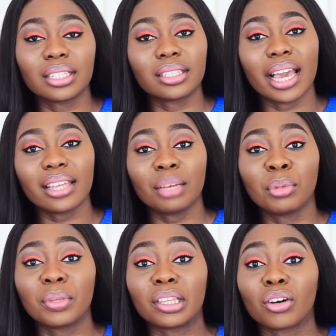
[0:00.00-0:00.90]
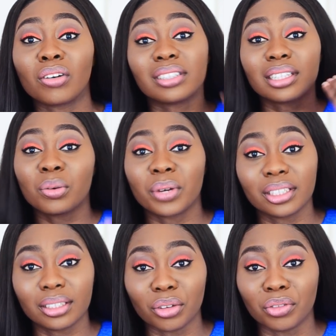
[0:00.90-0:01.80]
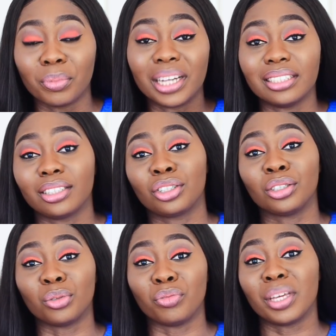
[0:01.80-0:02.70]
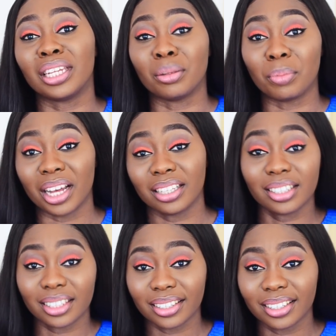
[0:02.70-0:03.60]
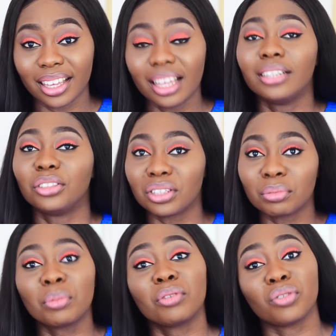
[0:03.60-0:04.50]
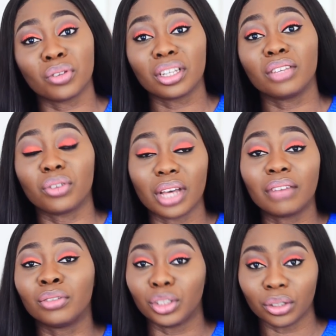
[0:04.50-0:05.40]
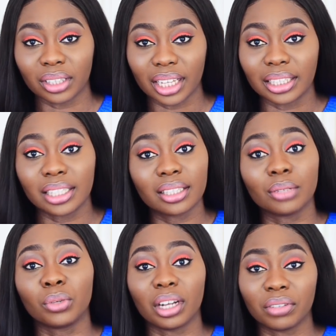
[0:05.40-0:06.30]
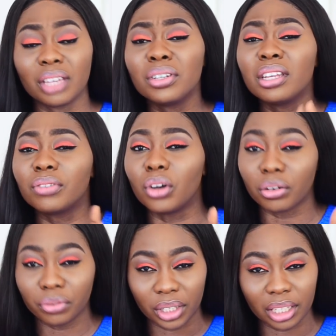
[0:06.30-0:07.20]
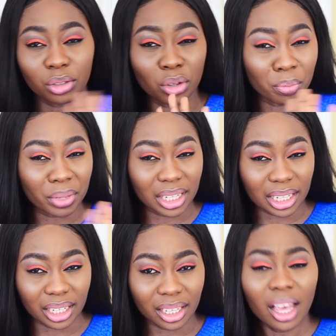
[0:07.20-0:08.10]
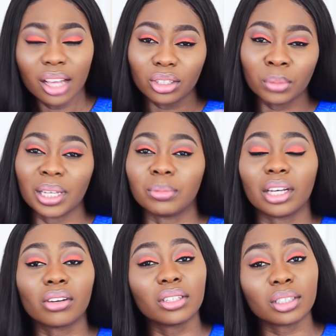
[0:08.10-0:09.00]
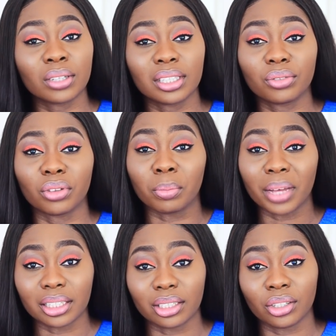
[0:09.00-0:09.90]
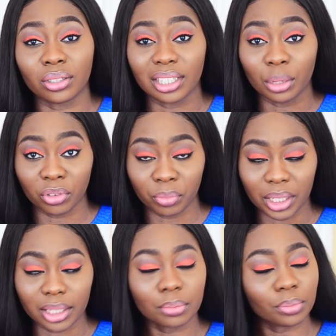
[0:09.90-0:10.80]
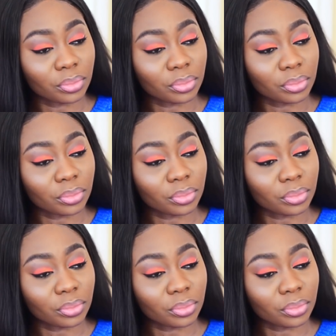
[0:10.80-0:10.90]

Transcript: It's either maybe the consequence of the bad decisions we've made in the past. Just maybe if you haven't done that, this thing would happen. Even if God forgives completely, sometimes there are consequences for the bad decisions that we've made.